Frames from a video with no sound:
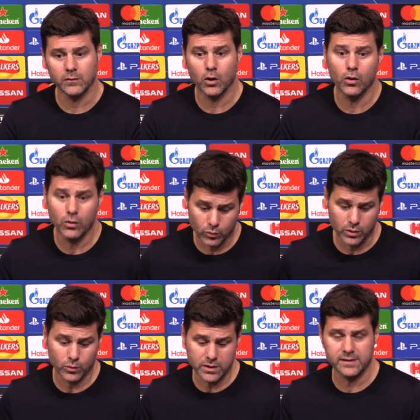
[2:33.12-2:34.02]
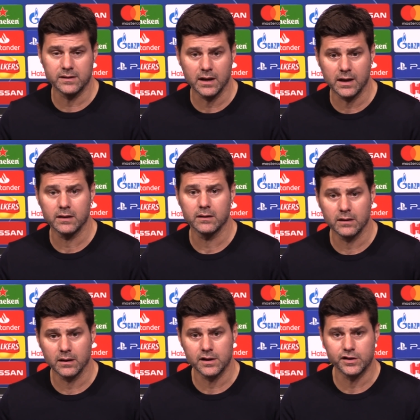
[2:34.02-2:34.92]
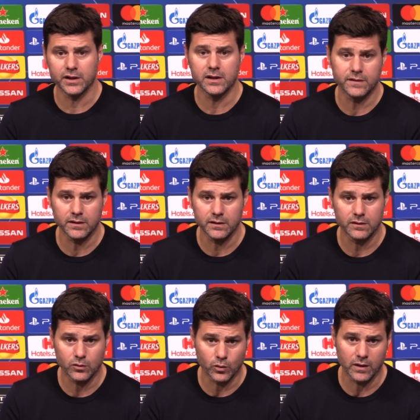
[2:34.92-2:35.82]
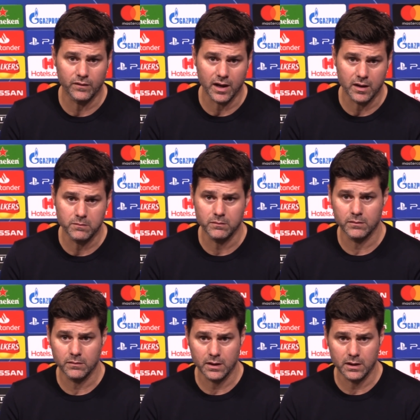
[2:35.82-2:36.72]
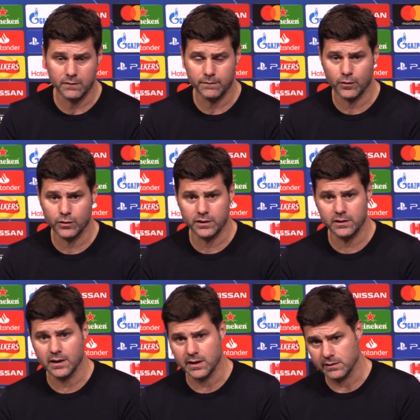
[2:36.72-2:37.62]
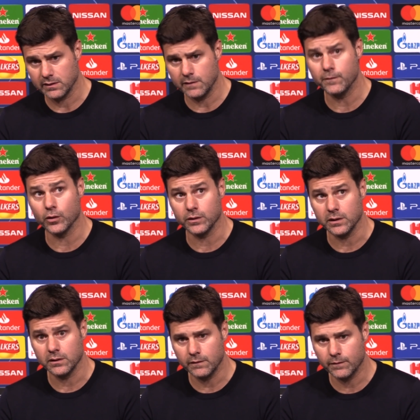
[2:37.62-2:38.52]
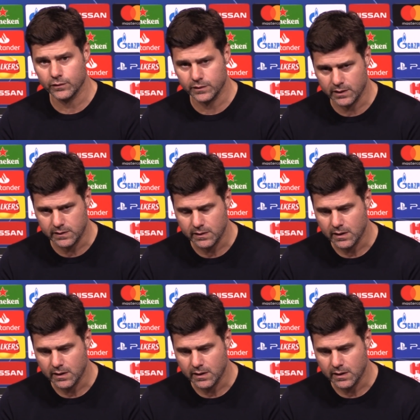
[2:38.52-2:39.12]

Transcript: when we start against Chelsea 12 game in 14 days in 40 in 40 days.